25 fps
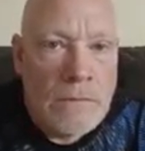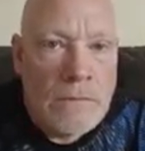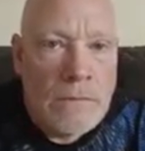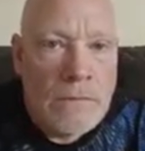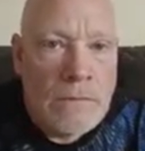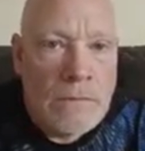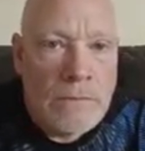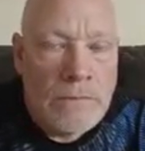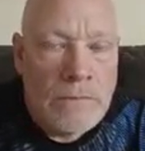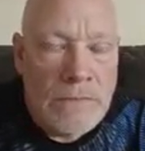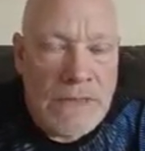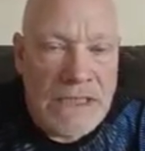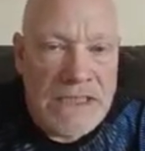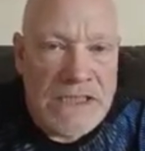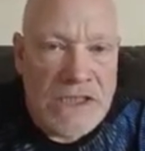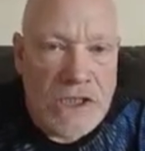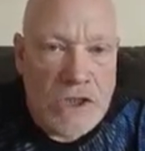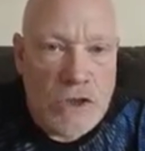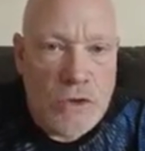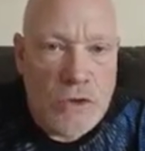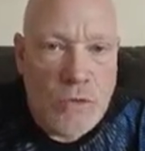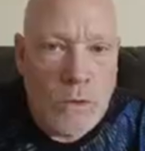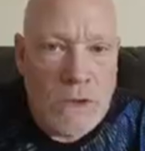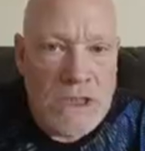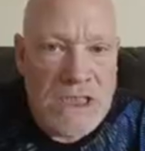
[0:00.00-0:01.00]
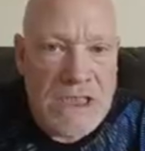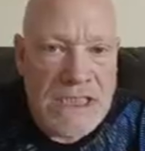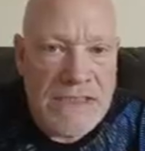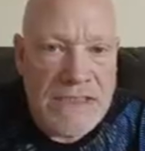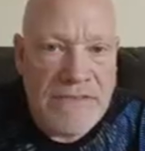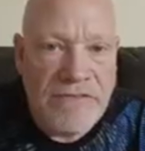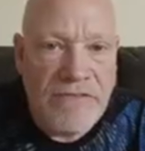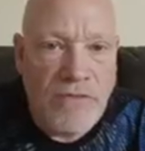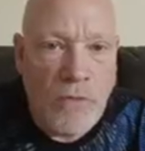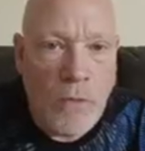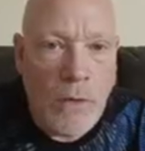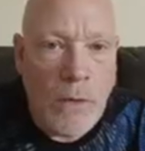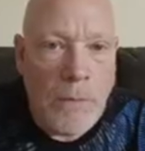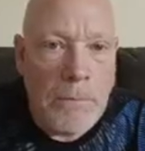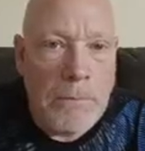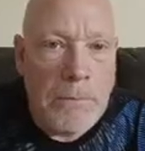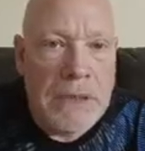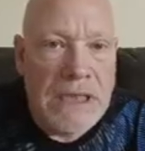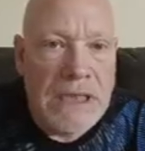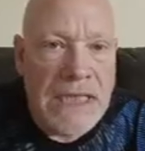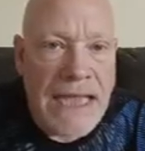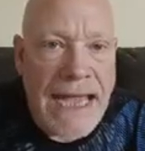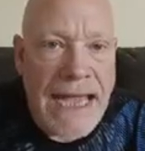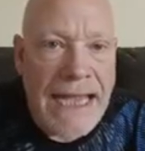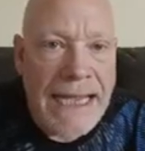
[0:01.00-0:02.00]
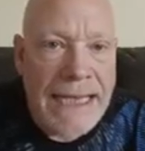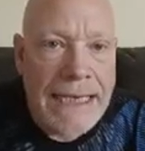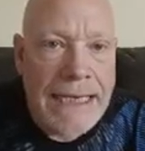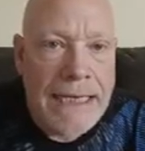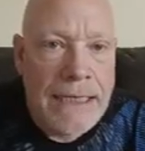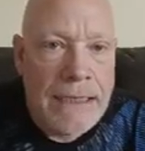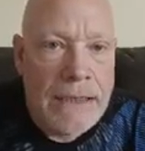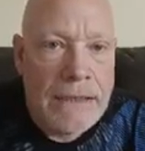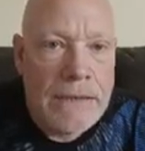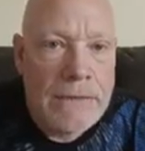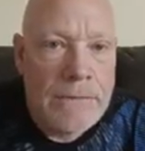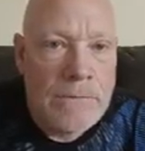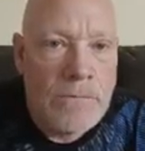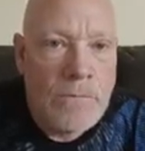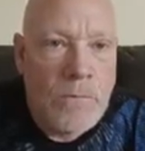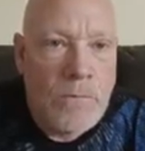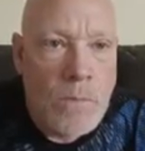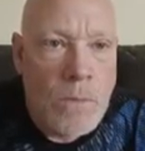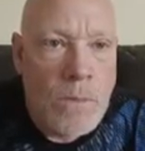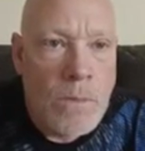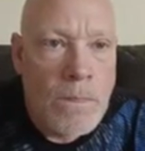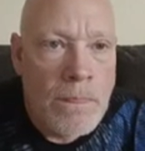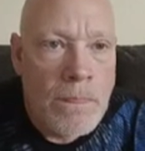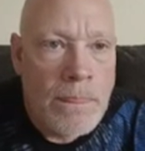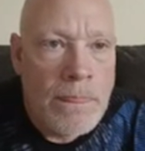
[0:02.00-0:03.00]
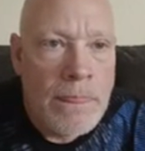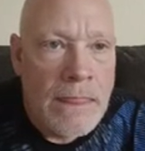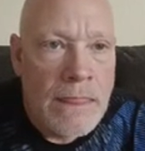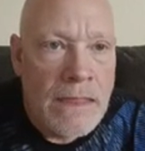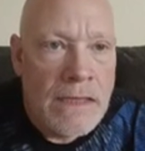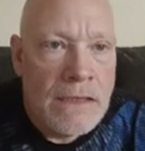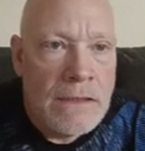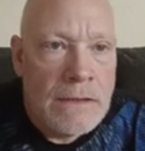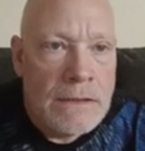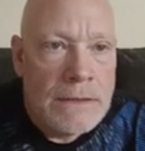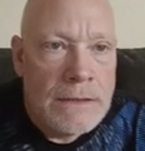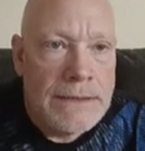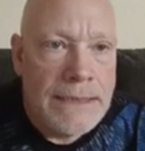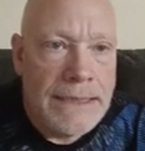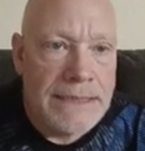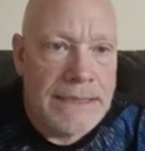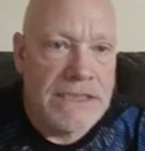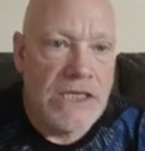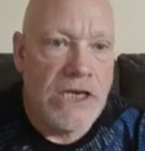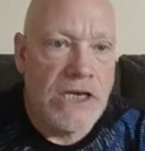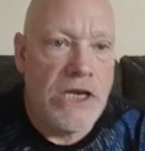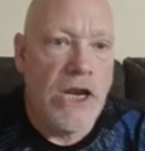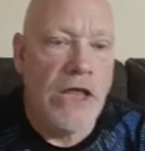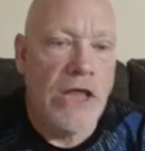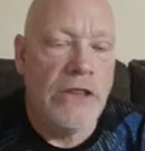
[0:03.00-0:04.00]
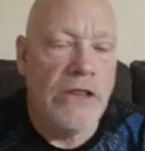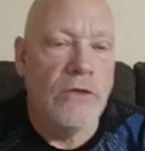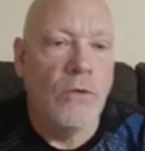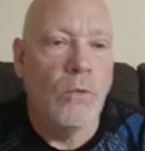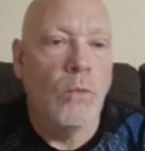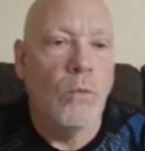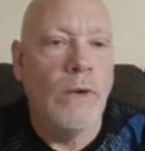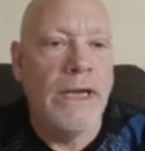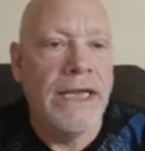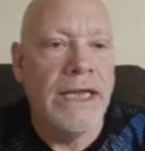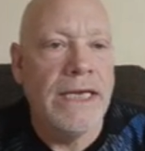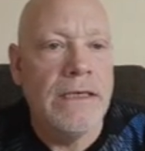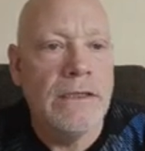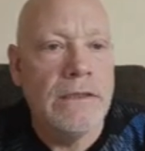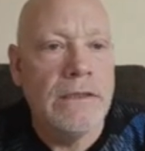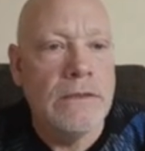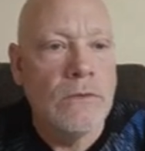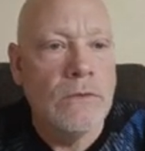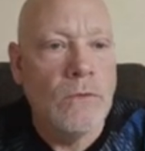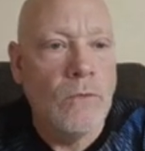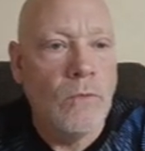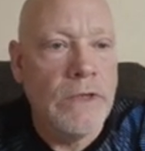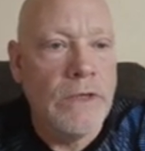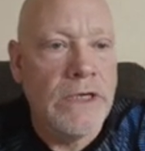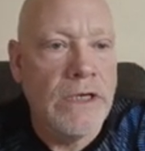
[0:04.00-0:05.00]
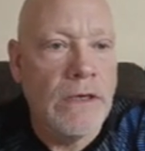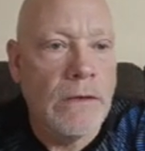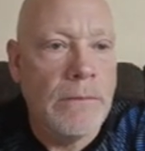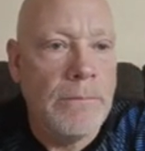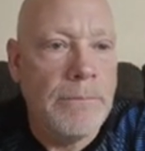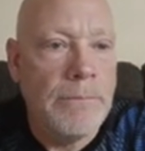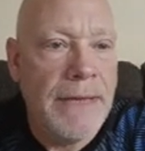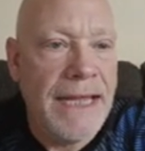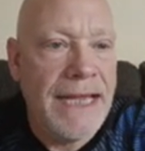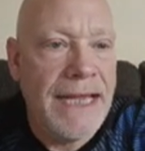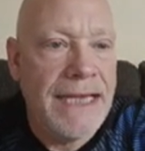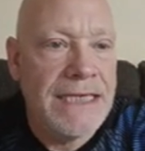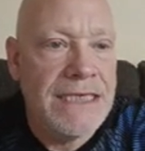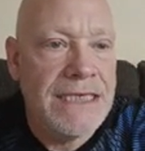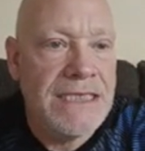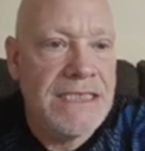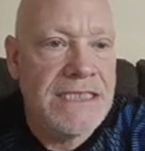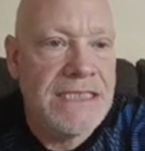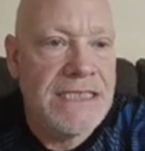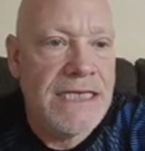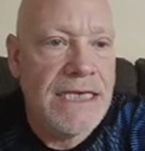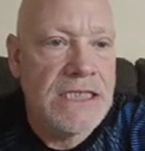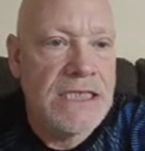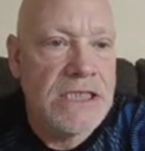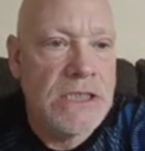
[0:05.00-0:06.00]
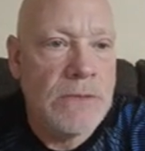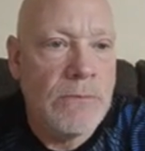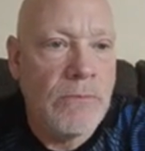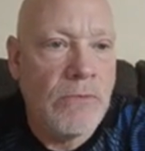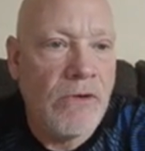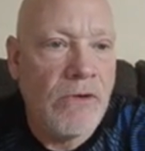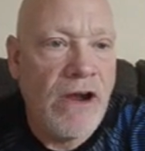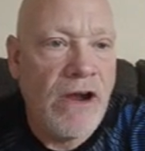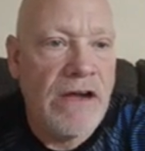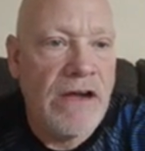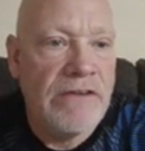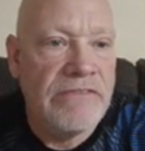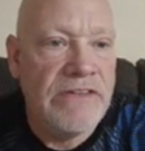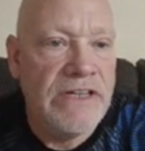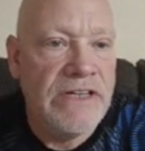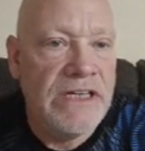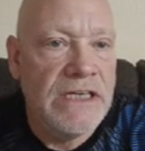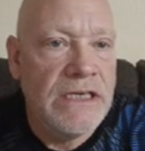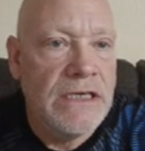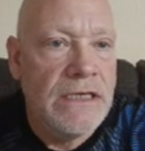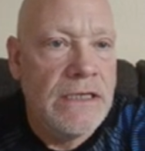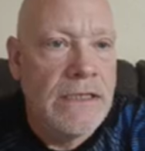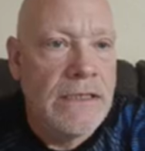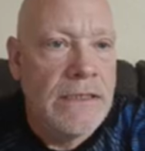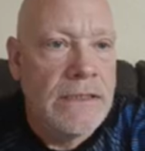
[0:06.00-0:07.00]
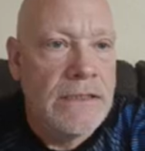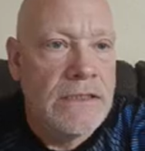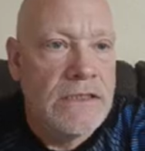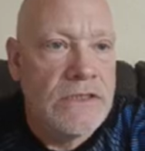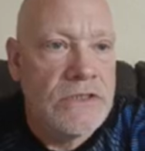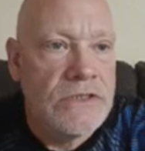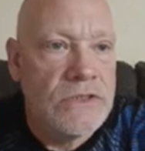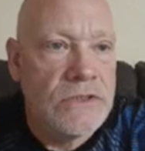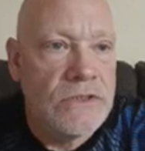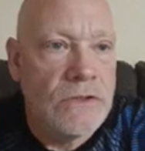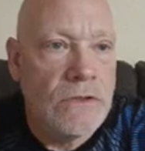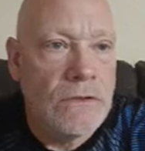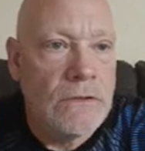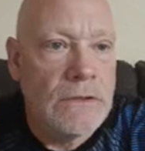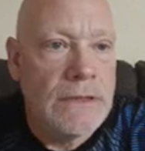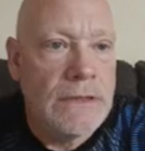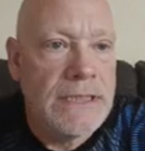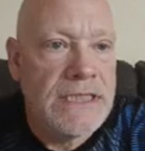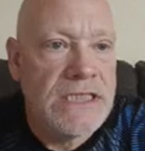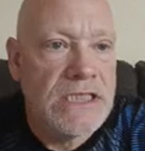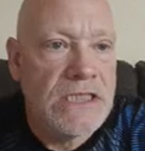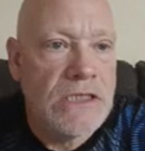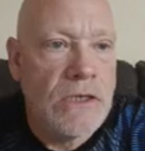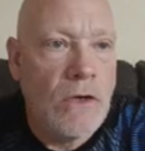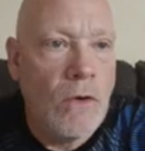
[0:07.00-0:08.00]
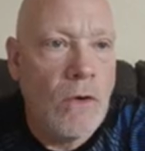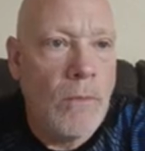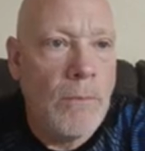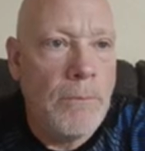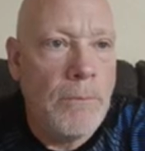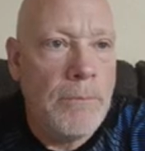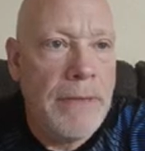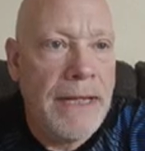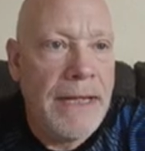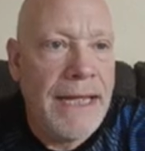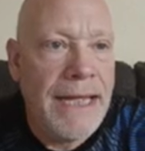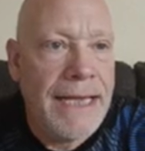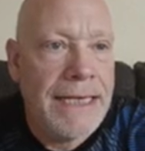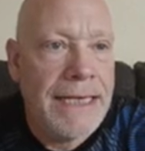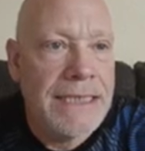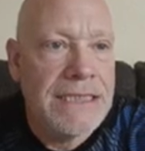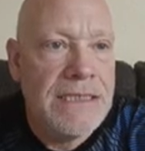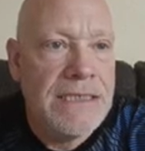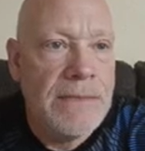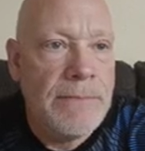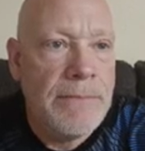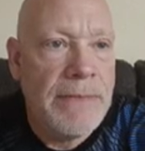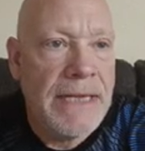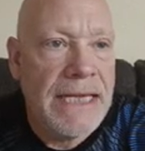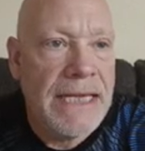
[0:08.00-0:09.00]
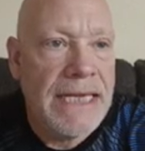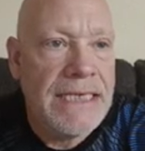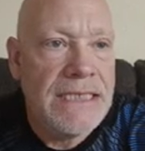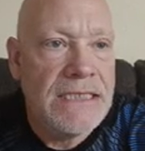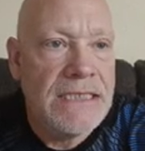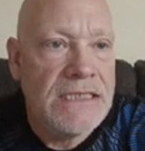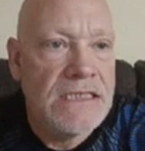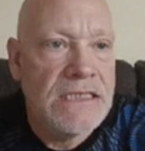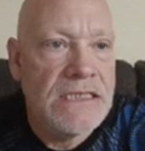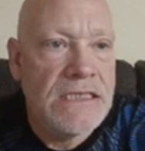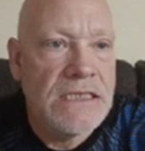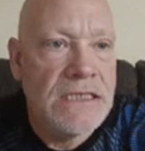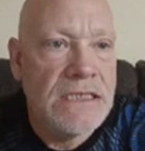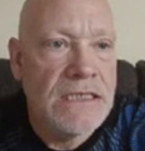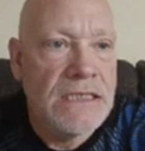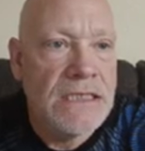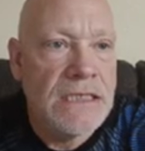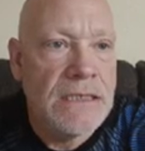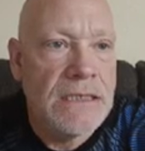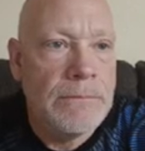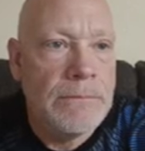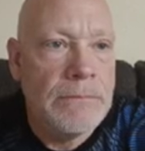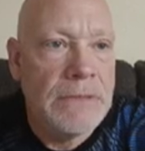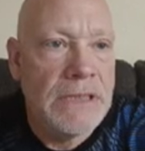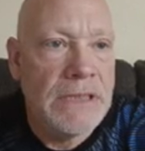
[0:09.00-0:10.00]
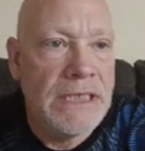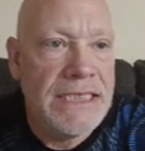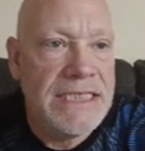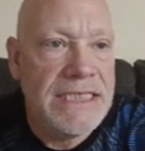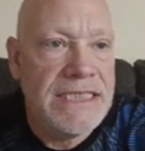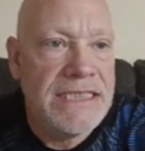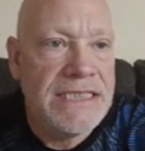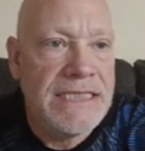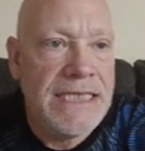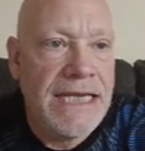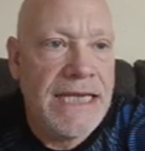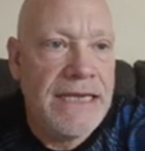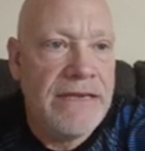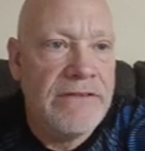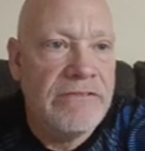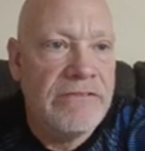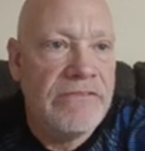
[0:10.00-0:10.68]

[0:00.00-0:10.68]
That's a 24 black. That's another win. We are back in session profit. So let's go back to base, play safe.